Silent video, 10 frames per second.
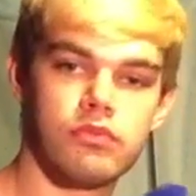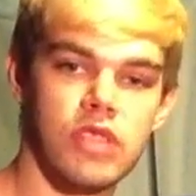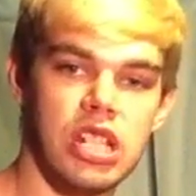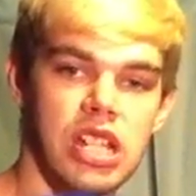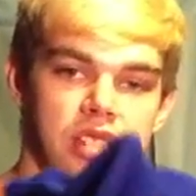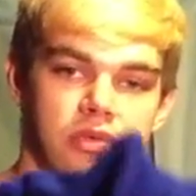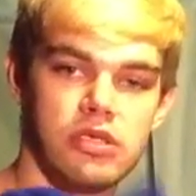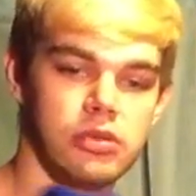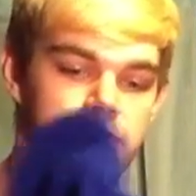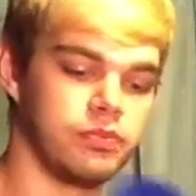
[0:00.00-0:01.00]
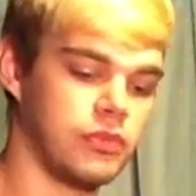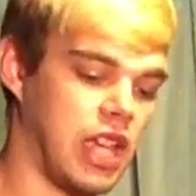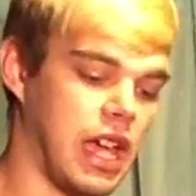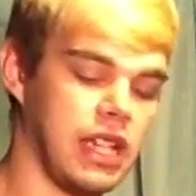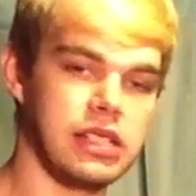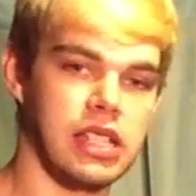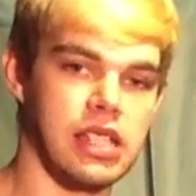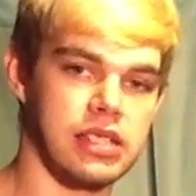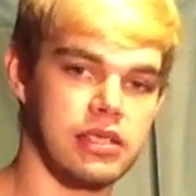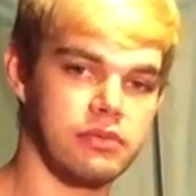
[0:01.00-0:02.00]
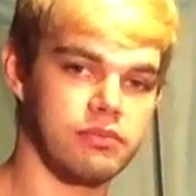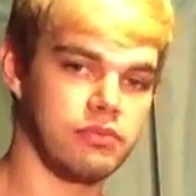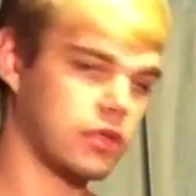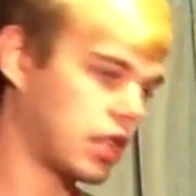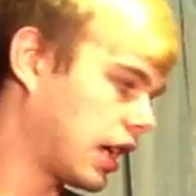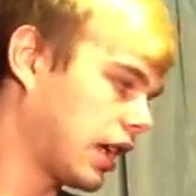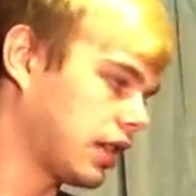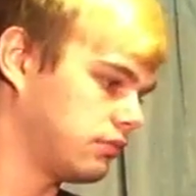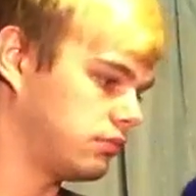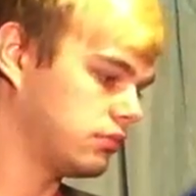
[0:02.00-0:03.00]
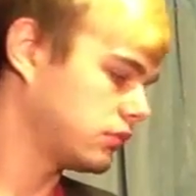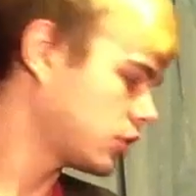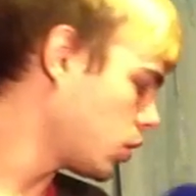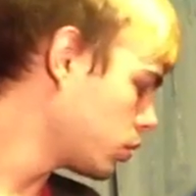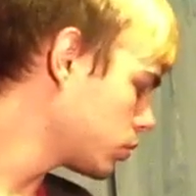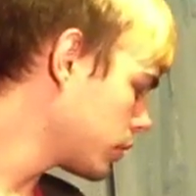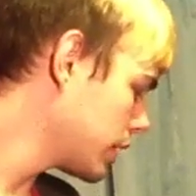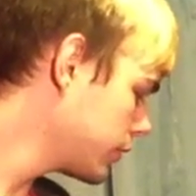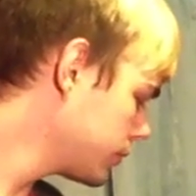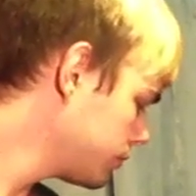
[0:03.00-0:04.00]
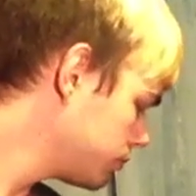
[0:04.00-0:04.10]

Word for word: a nice little hat in case I get cold or whatever.